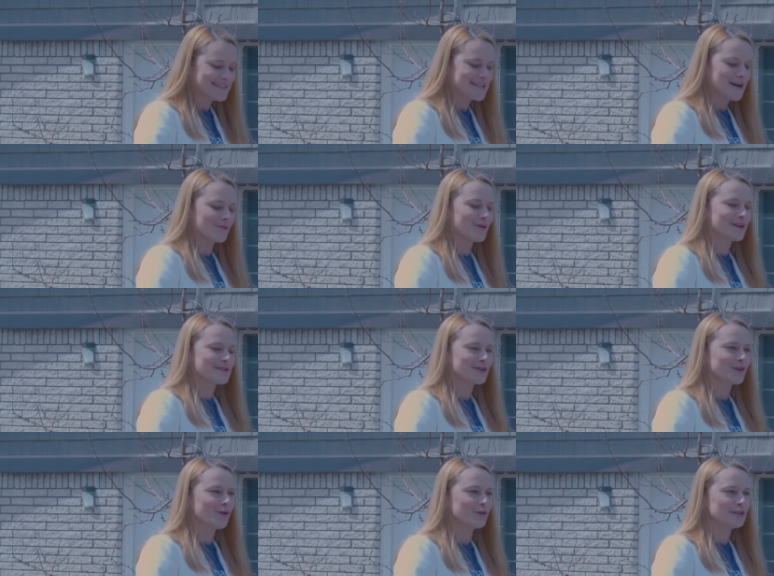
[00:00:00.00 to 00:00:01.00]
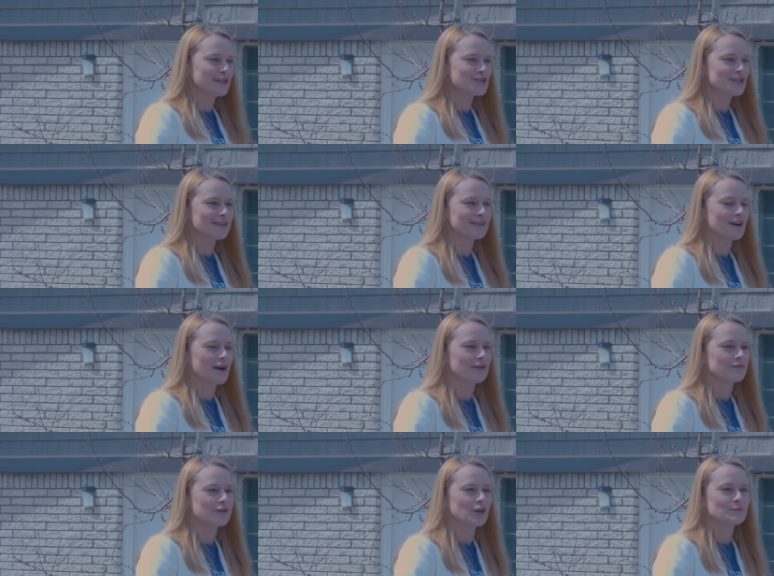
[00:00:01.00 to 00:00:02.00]
This network is a coalition
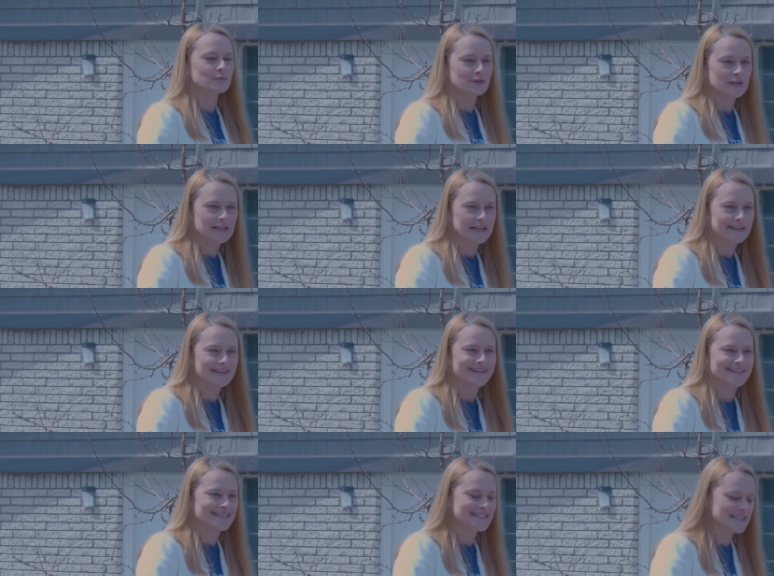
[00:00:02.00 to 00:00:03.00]
of community and